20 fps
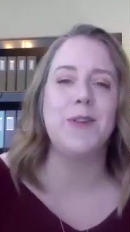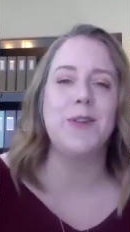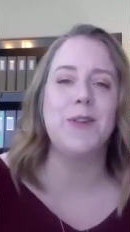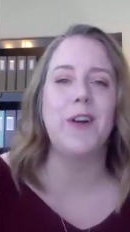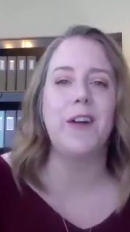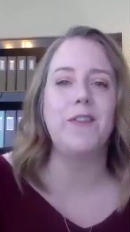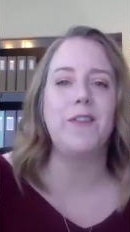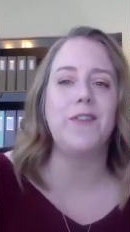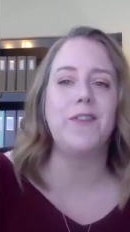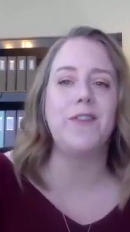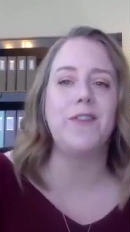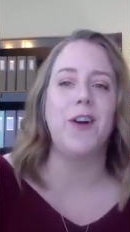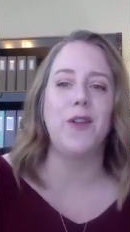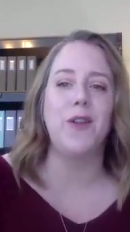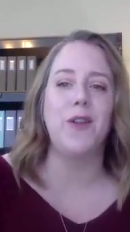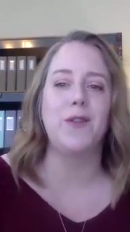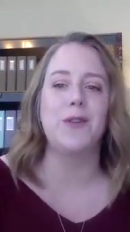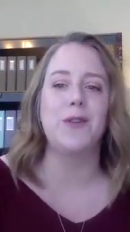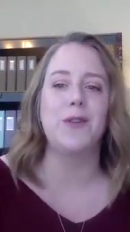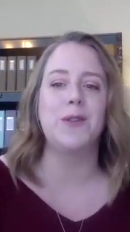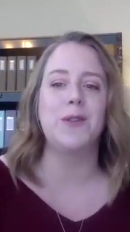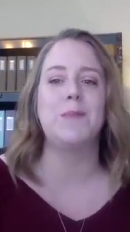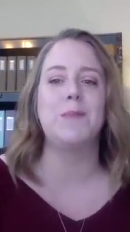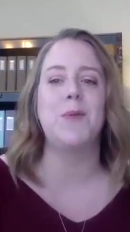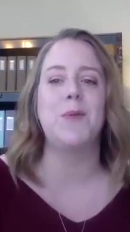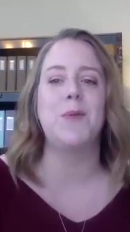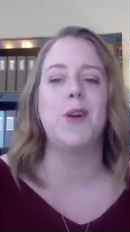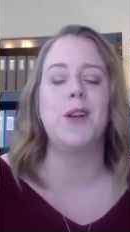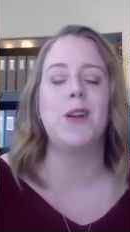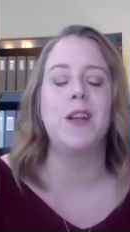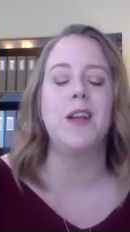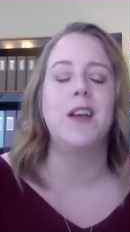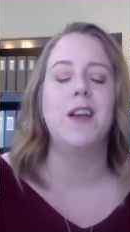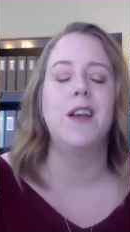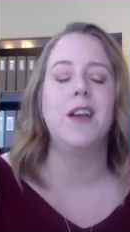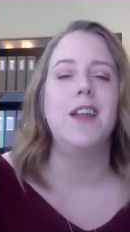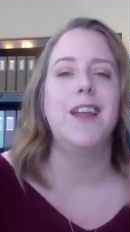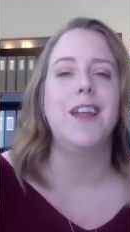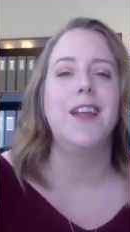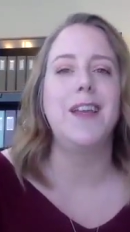grateful for all of her support and
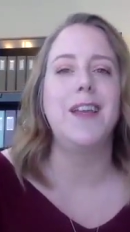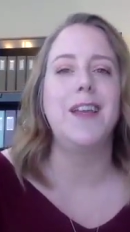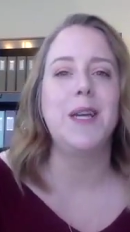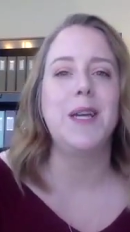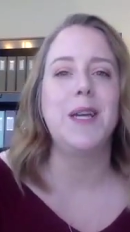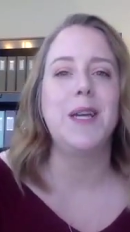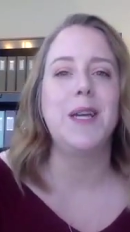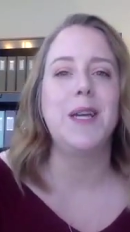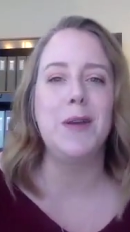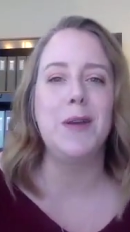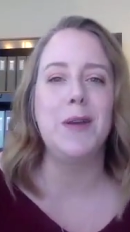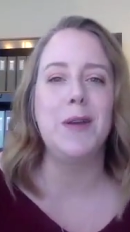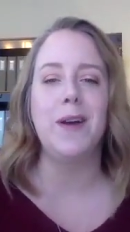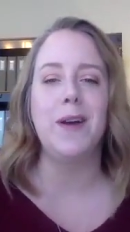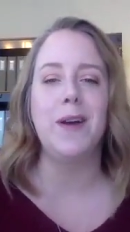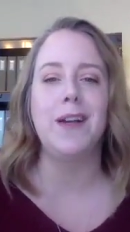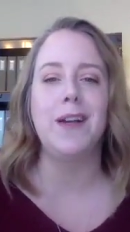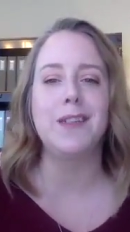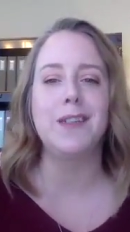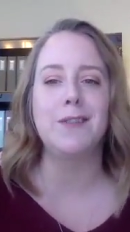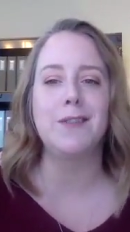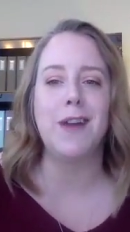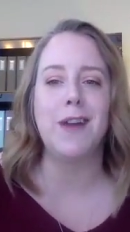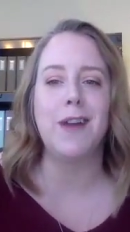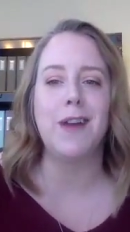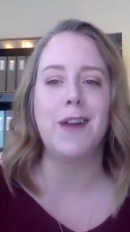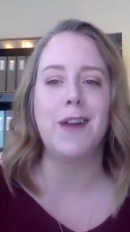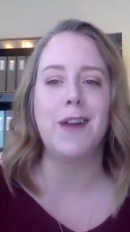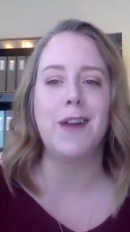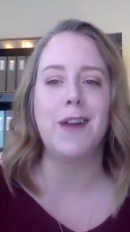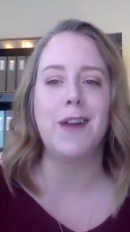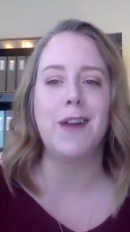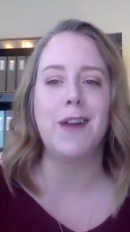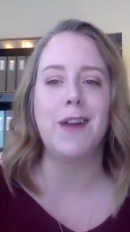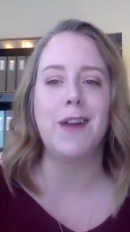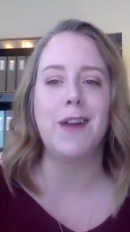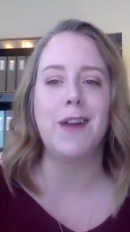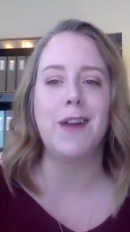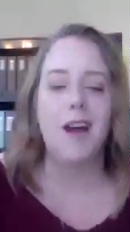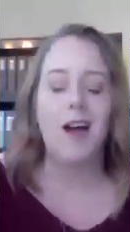like keeping you guys wrangled.
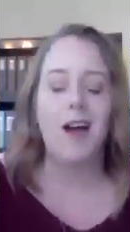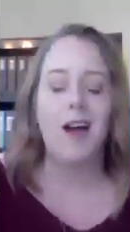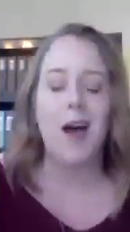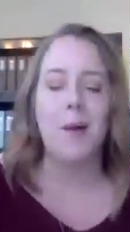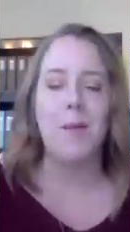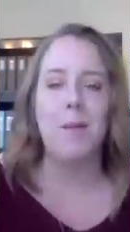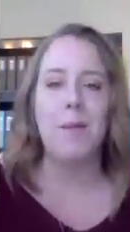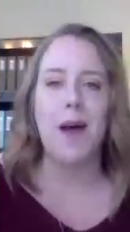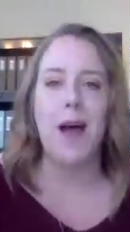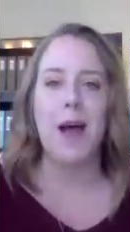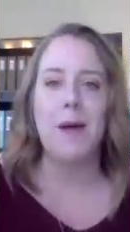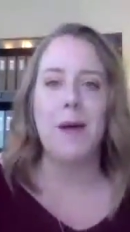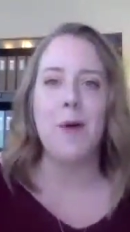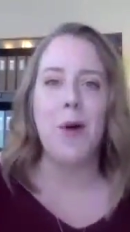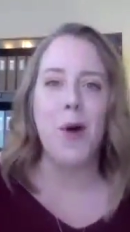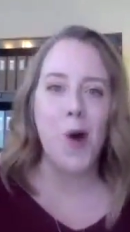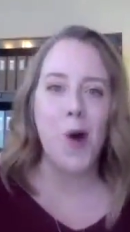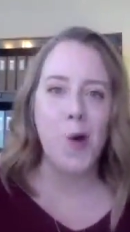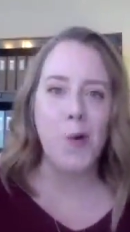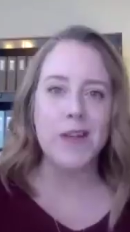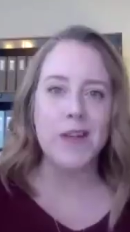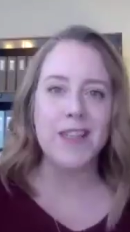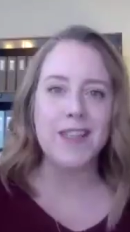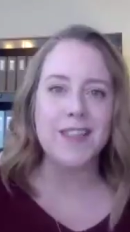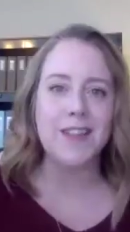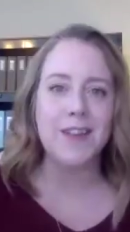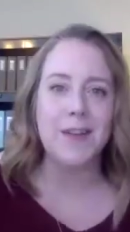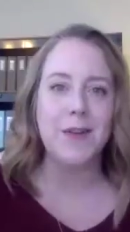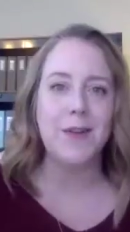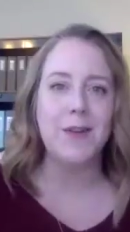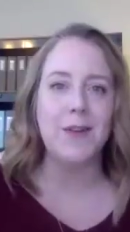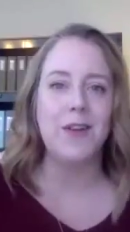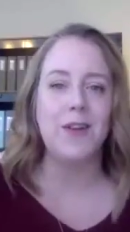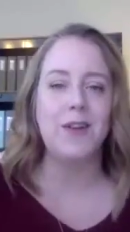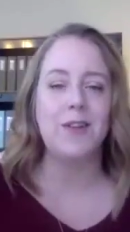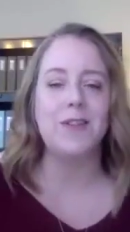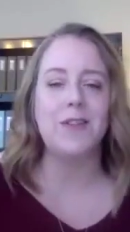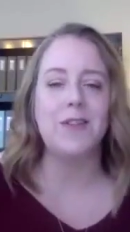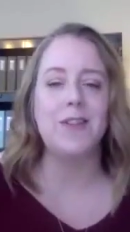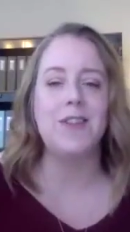I'm always
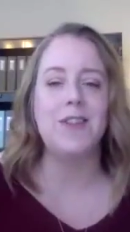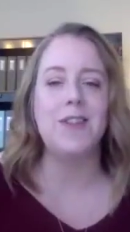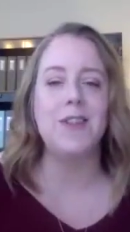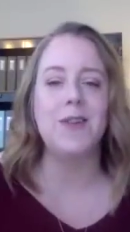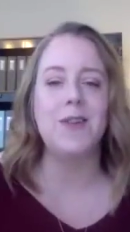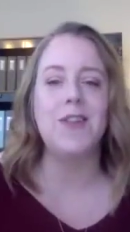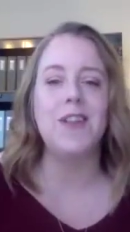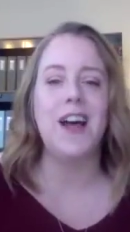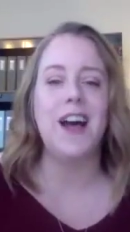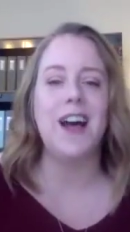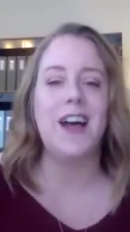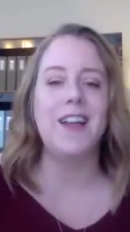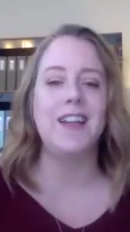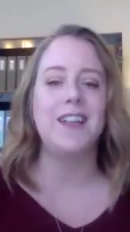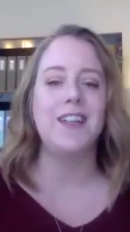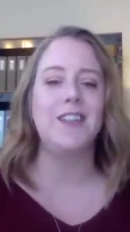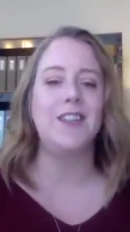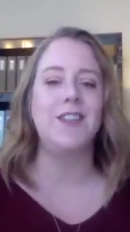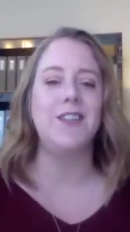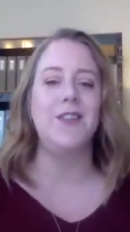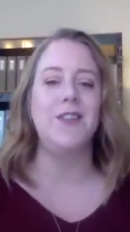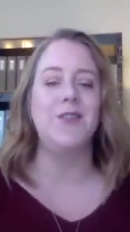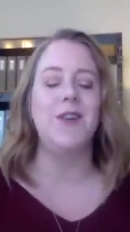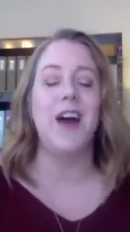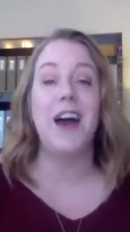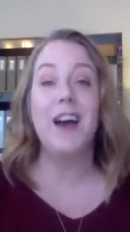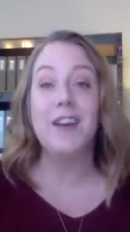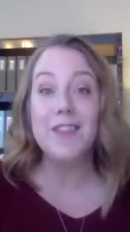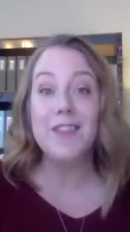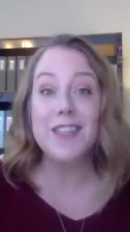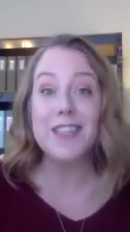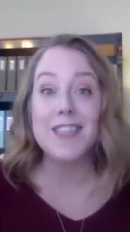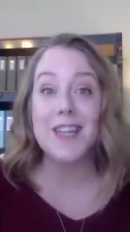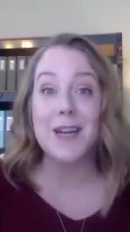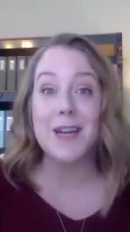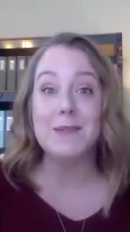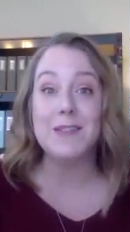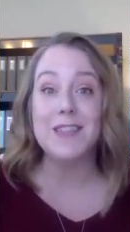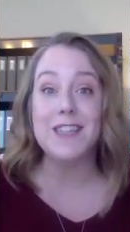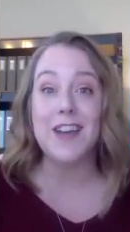so glad to have this
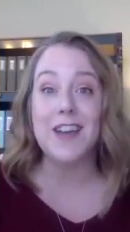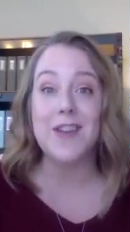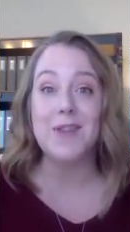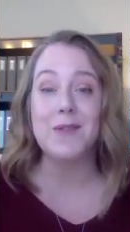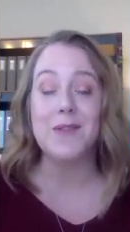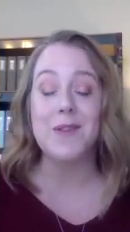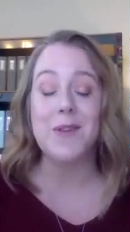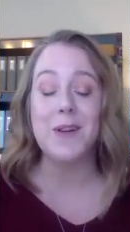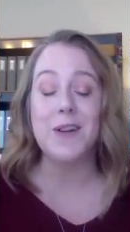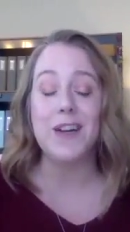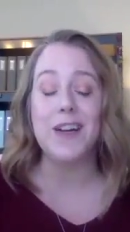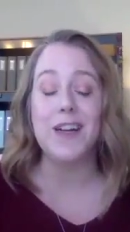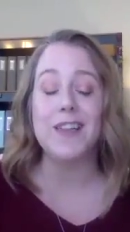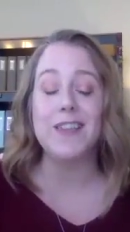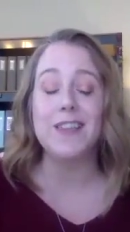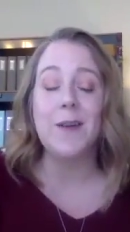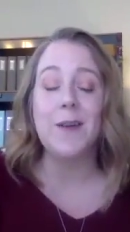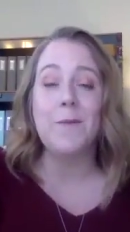time together with you guys.